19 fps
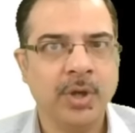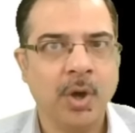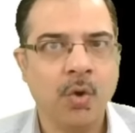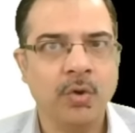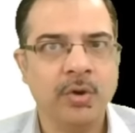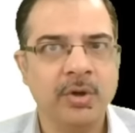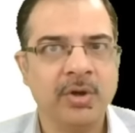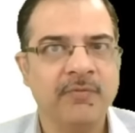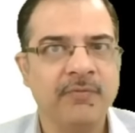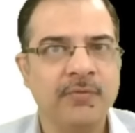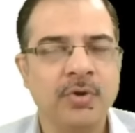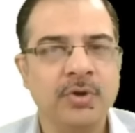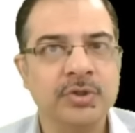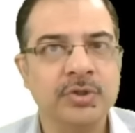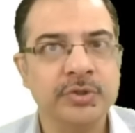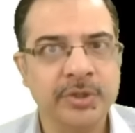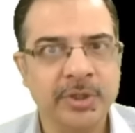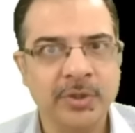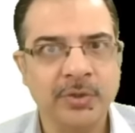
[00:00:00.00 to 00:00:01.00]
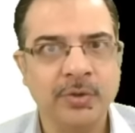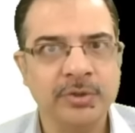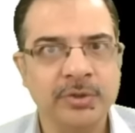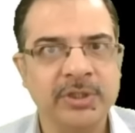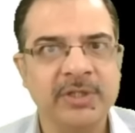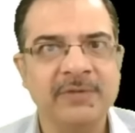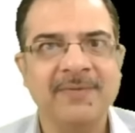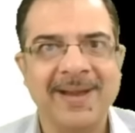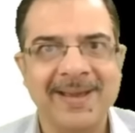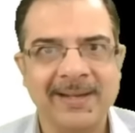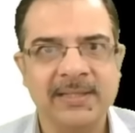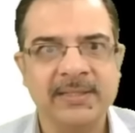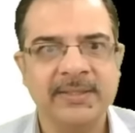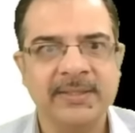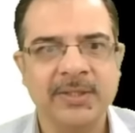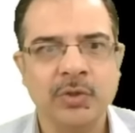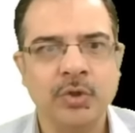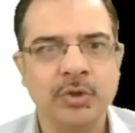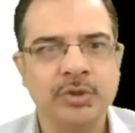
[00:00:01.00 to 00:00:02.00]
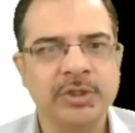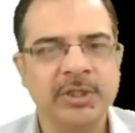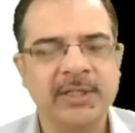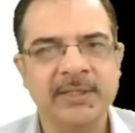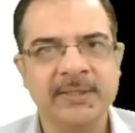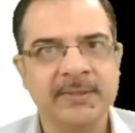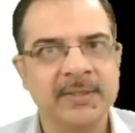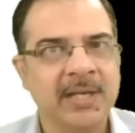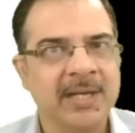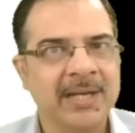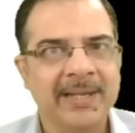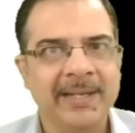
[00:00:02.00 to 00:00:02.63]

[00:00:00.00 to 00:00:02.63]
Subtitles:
order for serology, viral serologies.